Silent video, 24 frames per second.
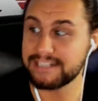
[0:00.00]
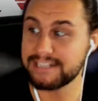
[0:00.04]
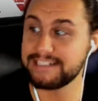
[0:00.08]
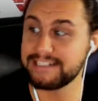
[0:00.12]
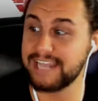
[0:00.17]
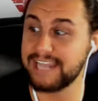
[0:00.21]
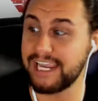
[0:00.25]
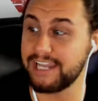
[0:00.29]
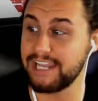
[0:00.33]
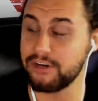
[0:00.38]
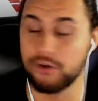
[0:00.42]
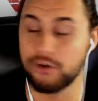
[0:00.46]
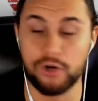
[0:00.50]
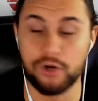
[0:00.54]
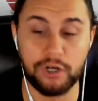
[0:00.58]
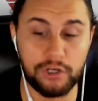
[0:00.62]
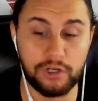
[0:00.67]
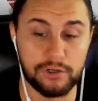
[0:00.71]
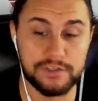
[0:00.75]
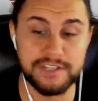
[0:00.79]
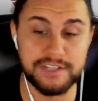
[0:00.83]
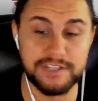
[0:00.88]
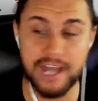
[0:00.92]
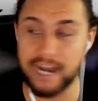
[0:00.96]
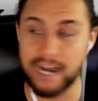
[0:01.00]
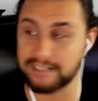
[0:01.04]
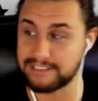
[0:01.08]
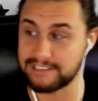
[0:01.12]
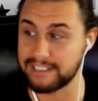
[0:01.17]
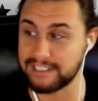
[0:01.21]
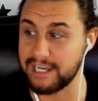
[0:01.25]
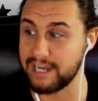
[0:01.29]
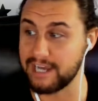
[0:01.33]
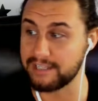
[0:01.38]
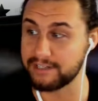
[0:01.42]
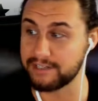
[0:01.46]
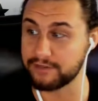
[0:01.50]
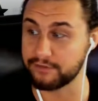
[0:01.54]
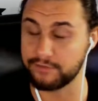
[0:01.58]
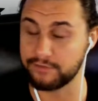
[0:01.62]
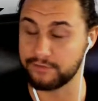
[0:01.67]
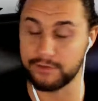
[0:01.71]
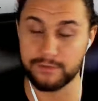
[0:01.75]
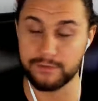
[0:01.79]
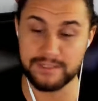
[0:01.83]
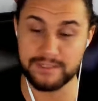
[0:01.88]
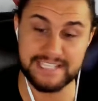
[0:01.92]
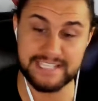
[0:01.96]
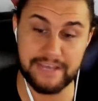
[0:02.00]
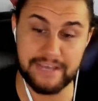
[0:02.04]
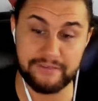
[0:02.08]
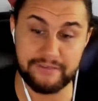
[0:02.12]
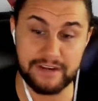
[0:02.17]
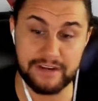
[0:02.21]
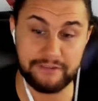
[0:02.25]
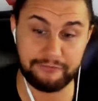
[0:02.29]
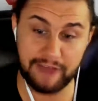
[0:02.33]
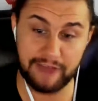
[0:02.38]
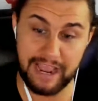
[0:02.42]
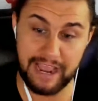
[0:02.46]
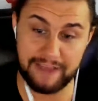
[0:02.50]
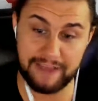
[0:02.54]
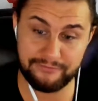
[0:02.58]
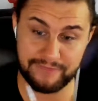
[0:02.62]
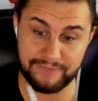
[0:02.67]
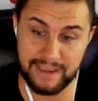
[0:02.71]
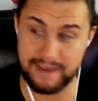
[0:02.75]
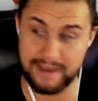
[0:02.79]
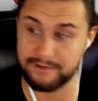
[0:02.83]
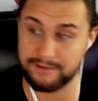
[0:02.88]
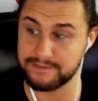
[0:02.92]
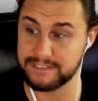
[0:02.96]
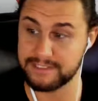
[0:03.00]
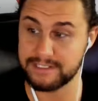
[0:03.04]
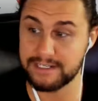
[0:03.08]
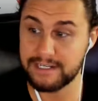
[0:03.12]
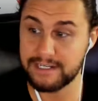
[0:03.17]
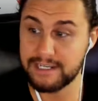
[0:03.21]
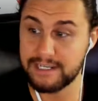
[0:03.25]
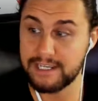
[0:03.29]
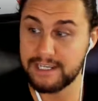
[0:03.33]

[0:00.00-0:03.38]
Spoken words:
Dan Hooker's Octagon interview at 75,000.